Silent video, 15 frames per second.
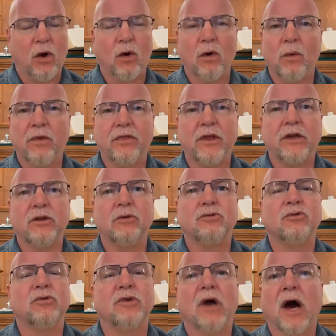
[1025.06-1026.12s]
power within you
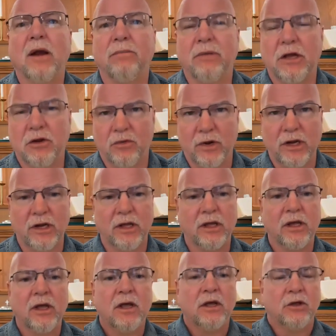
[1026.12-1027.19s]
to not be
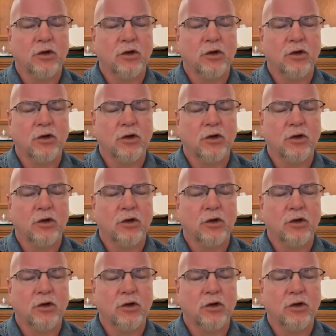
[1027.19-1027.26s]
greedy.